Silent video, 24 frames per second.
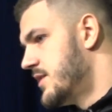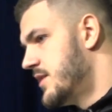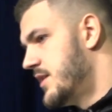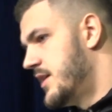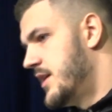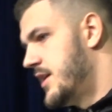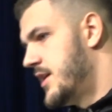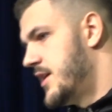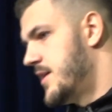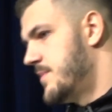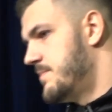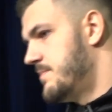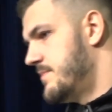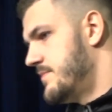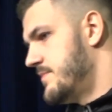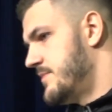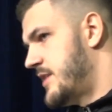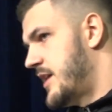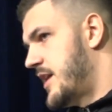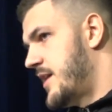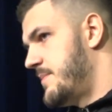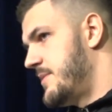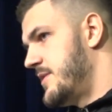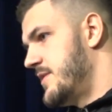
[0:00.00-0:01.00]
um,
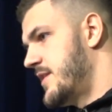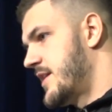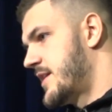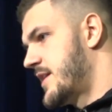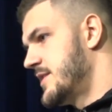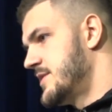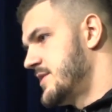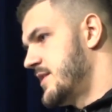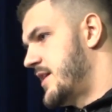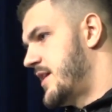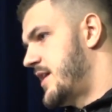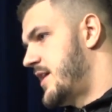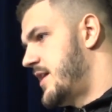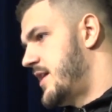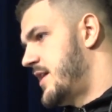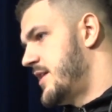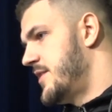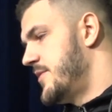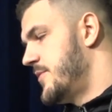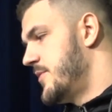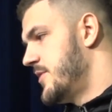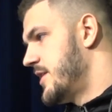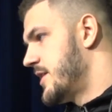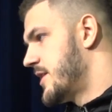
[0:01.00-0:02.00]
yeah, I mean, like I, I
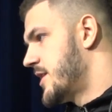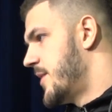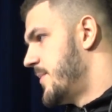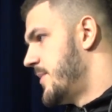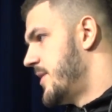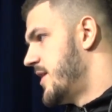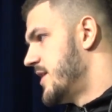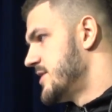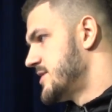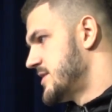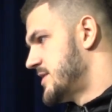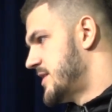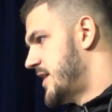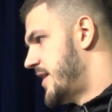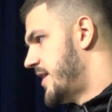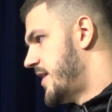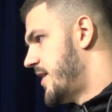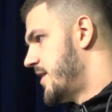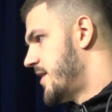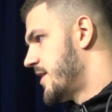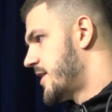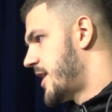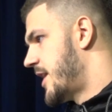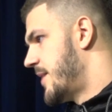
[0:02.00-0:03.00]
didn't really come in as a tight
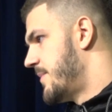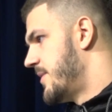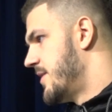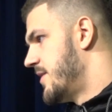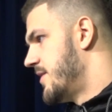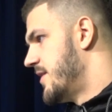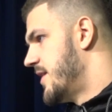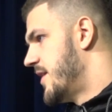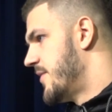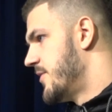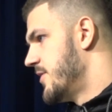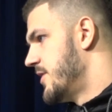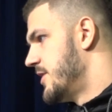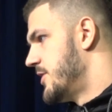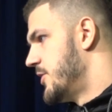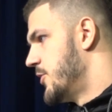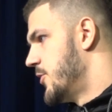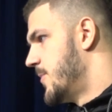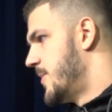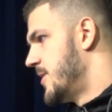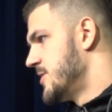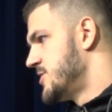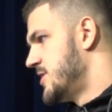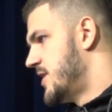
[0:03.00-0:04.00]
end. I came in not really
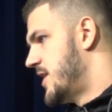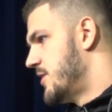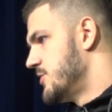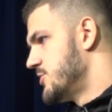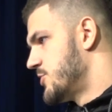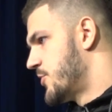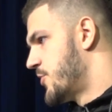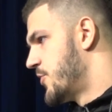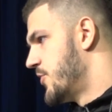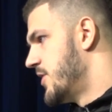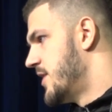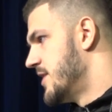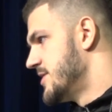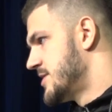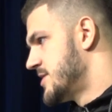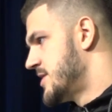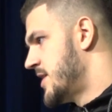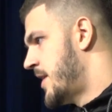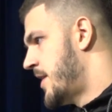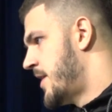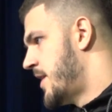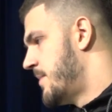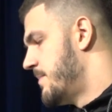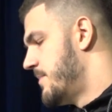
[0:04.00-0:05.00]
doing much of that. I was recruited as a
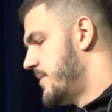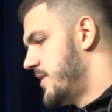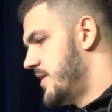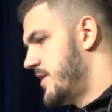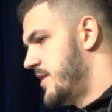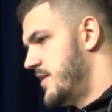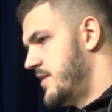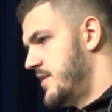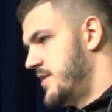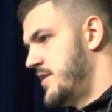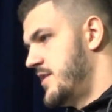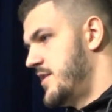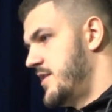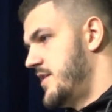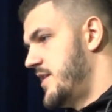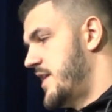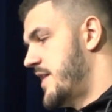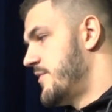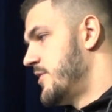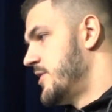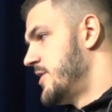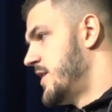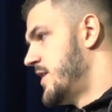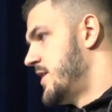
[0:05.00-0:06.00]
tight end, but
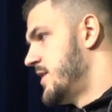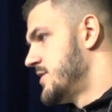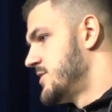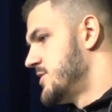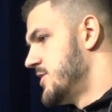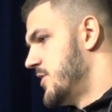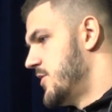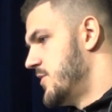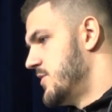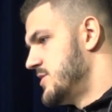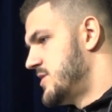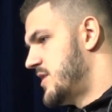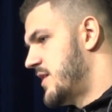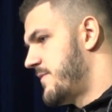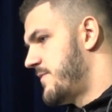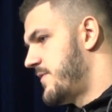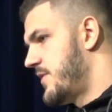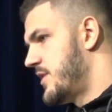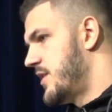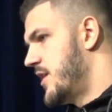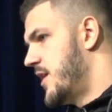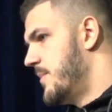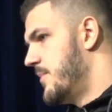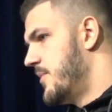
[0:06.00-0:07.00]
never did it. So it was
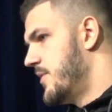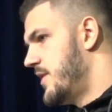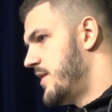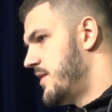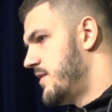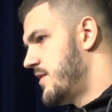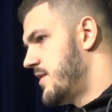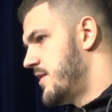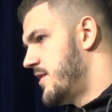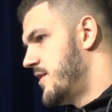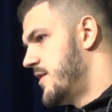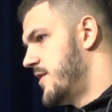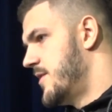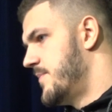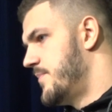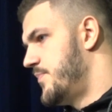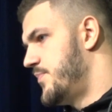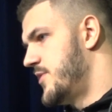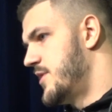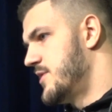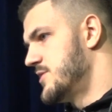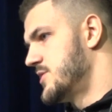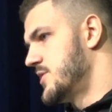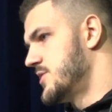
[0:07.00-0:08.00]
definitely humbling. Um,
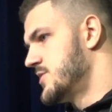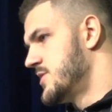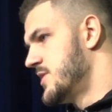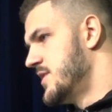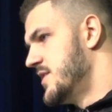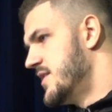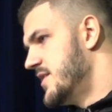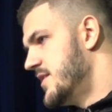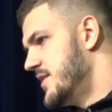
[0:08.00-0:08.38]
there's those